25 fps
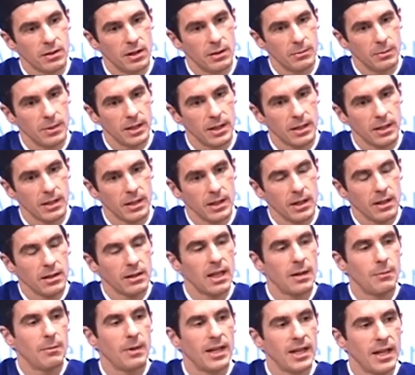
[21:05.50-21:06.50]
me
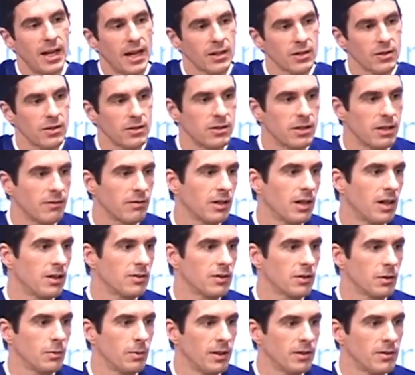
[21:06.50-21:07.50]
that my actions have
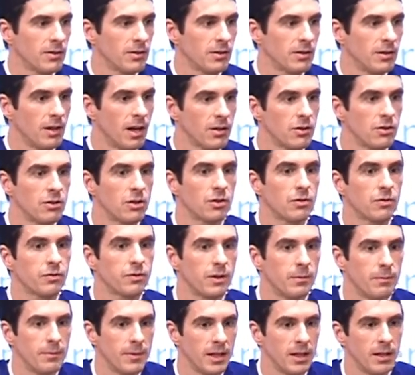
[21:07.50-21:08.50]
consequences not just for
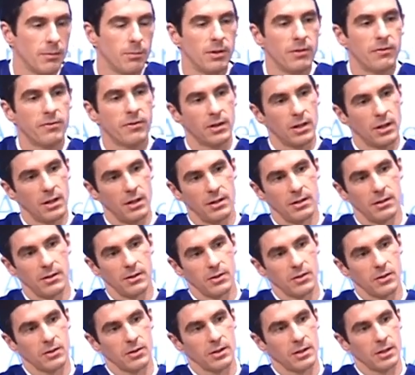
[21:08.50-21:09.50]
me, but for
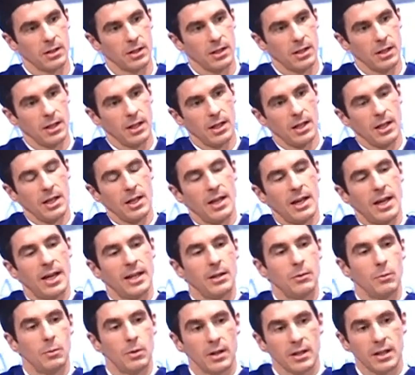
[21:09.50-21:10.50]
others. And
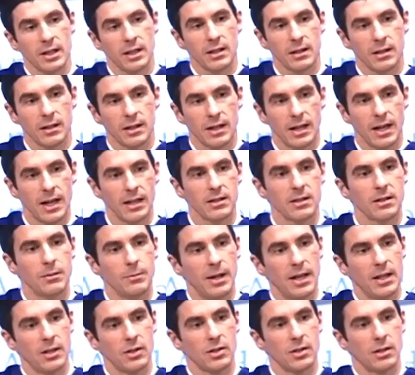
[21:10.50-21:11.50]
in working at
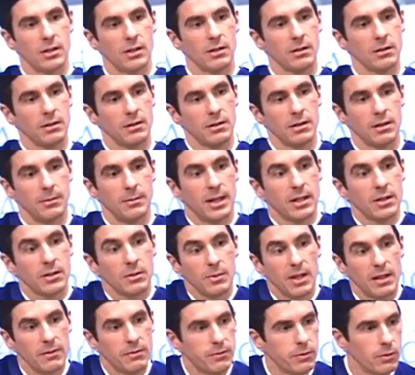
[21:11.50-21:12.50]
Dimensional,
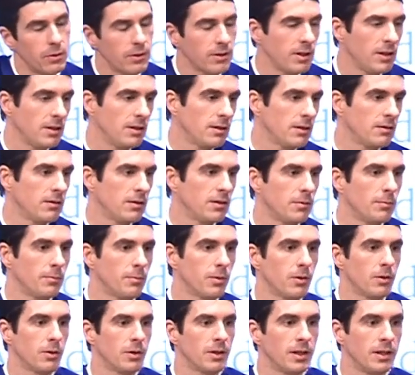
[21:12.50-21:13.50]
we have 1,400
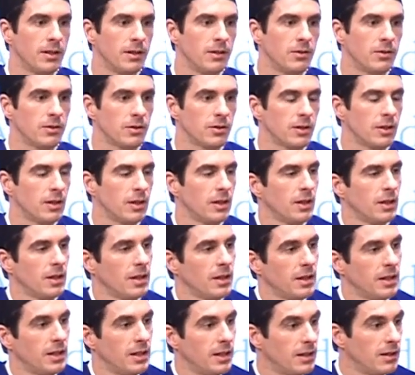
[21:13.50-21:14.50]
employees
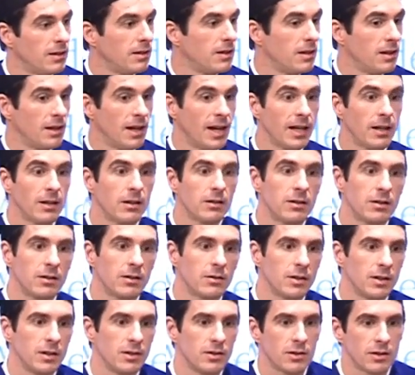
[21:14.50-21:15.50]
in 9
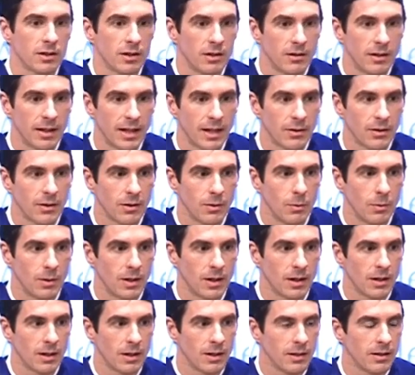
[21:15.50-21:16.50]
countries around the
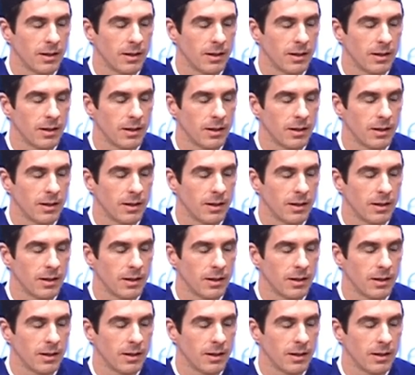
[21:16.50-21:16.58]
world.